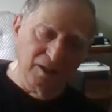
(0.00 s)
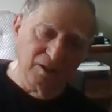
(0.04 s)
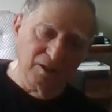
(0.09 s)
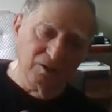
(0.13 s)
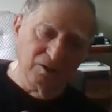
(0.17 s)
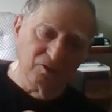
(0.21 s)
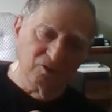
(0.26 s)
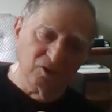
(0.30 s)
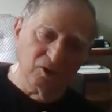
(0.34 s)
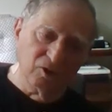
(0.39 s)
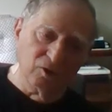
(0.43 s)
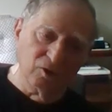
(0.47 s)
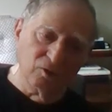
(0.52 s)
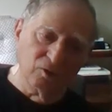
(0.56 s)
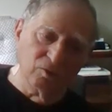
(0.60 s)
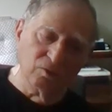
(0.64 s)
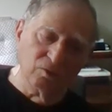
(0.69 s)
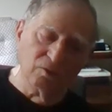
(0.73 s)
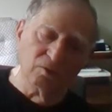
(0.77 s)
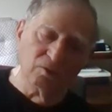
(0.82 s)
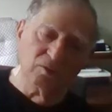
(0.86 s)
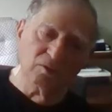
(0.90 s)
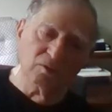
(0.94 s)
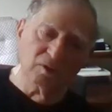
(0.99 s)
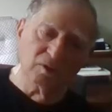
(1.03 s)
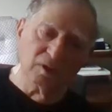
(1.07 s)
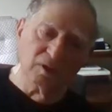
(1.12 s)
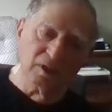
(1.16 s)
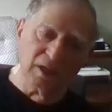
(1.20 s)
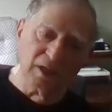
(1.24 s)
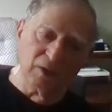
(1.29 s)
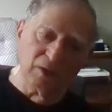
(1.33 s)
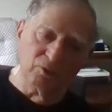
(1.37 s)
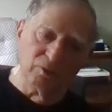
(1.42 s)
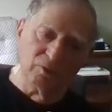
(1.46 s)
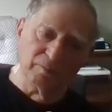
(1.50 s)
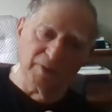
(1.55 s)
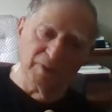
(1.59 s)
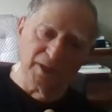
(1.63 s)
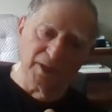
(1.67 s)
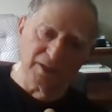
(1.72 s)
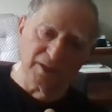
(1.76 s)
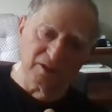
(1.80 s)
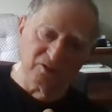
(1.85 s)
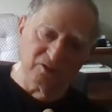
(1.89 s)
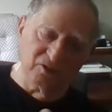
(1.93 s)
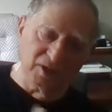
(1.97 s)
So I went
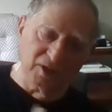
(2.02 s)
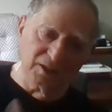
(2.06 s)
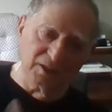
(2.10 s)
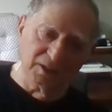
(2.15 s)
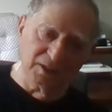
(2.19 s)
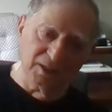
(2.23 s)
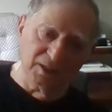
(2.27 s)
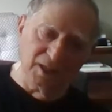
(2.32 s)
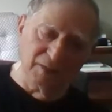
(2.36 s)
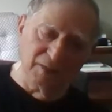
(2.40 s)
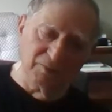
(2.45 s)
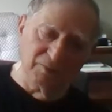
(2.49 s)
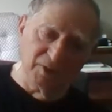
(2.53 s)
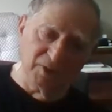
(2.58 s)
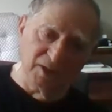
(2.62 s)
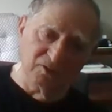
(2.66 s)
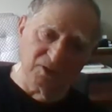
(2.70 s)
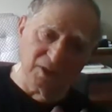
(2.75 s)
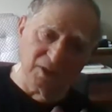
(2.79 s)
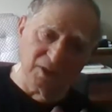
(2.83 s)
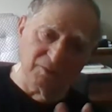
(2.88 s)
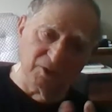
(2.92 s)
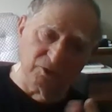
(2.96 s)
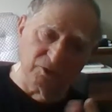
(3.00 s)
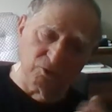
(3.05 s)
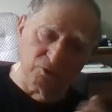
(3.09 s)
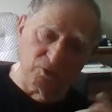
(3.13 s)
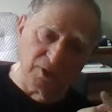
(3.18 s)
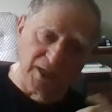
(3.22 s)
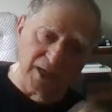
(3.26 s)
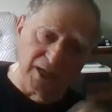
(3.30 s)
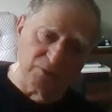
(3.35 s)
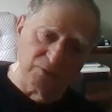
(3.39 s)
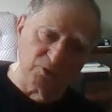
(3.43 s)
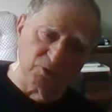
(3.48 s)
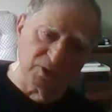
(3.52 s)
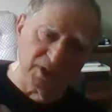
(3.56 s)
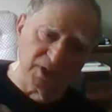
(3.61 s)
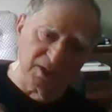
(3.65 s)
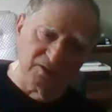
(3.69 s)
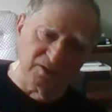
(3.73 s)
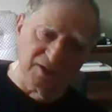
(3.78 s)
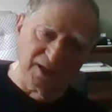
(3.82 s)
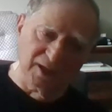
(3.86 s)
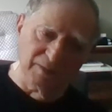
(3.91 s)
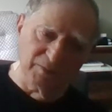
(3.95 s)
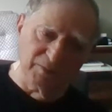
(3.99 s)
back a second time. This time they're throwing hand
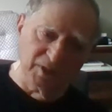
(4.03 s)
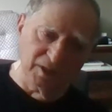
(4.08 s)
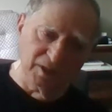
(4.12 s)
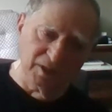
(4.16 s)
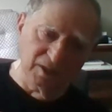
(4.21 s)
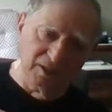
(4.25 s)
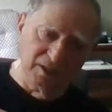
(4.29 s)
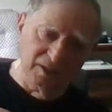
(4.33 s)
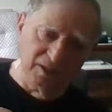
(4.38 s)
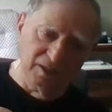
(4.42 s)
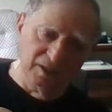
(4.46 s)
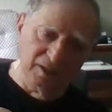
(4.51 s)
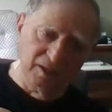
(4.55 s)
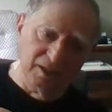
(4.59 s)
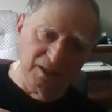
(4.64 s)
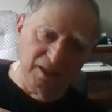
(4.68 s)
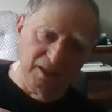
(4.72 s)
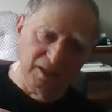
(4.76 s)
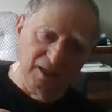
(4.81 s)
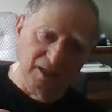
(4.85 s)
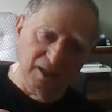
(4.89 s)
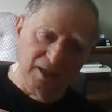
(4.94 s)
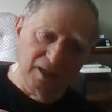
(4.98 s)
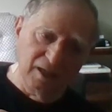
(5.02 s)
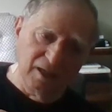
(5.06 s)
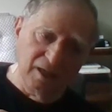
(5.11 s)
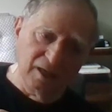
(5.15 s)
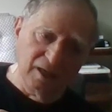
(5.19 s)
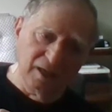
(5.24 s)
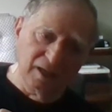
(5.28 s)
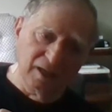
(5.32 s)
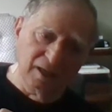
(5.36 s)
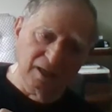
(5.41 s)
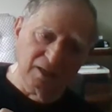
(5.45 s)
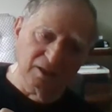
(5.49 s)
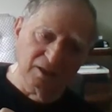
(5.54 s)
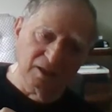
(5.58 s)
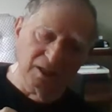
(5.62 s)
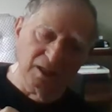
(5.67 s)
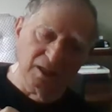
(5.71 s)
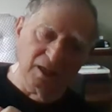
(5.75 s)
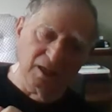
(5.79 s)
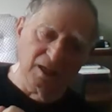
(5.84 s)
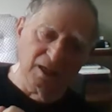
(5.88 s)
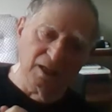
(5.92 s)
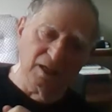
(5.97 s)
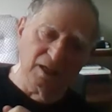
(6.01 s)
grenades at me and
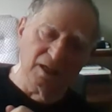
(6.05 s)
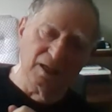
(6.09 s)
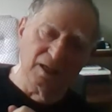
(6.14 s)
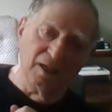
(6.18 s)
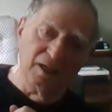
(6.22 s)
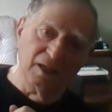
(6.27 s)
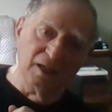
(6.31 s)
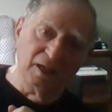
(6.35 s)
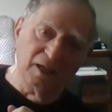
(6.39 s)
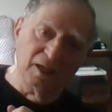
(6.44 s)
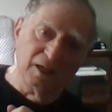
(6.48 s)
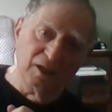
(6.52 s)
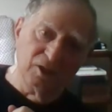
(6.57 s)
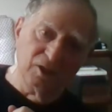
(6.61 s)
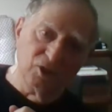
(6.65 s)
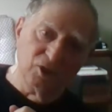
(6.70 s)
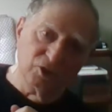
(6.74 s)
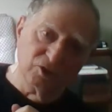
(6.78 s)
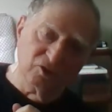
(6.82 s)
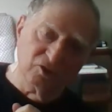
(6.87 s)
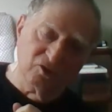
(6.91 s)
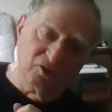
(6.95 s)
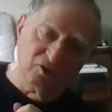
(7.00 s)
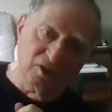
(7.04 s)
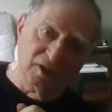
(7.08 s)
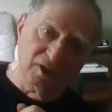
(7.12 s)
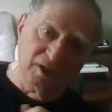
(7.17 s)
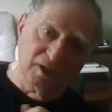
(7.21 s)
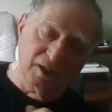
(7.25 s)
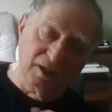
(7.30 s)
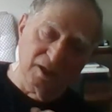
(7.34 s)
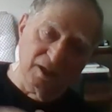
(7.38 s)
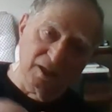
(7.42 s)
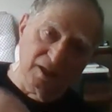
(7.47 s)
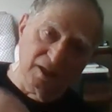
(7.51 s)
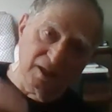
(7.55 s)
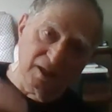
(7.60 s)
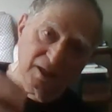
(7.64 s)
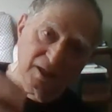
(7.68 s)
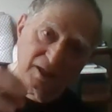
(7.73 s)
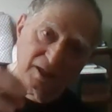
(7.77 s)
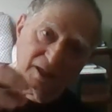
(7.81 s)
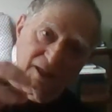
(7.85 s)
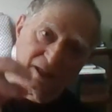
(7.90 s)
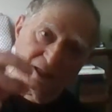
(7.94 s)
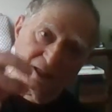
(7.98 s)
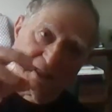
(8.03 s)
the uh, you can see
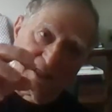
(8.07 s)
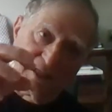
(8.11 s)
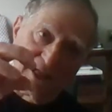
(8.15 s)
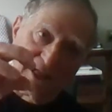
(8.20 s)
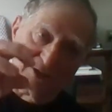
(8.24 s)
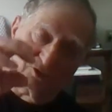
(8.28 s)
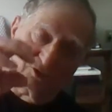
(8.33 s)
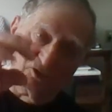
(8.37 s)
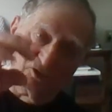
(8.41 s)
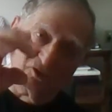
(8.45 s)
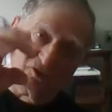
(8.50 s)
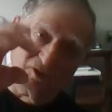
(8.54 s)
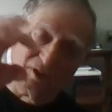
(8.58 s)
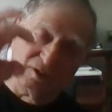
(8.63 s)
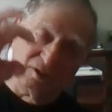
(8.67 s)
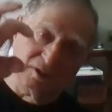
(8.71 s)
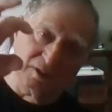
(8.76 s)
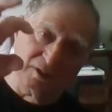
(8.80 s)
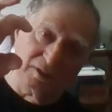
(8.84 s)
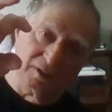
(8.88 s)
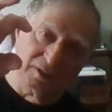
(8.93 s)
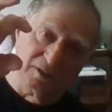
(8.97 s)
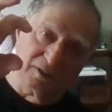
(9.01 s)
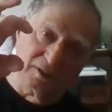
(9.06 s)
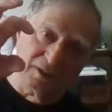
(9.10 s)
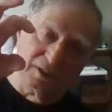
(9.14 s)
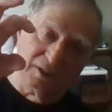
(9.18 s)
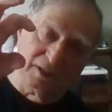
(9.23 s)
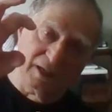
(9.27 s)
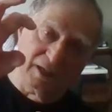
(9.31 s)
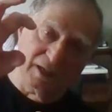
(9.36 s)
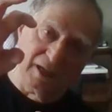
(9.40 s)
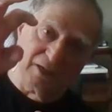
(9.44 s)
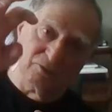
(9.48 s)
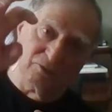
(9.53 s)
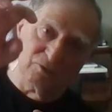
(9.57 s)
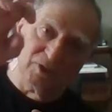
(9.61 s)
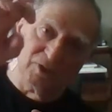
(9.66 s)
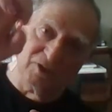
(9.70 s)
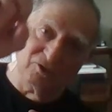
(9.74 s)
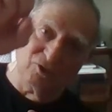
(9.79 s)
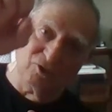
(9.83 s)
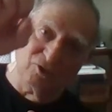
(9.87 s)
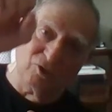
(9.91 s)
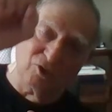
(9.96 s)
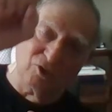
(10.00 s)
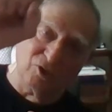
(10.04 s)
I could see the hand
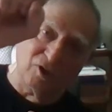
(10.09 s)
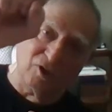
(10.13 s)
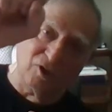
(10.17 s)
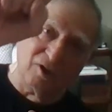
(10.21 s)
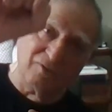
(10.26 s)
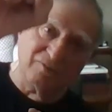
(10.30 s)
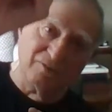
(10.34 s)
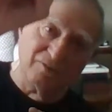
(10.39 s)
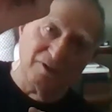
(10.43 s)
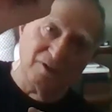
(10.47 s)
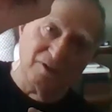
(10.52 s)
grenades going off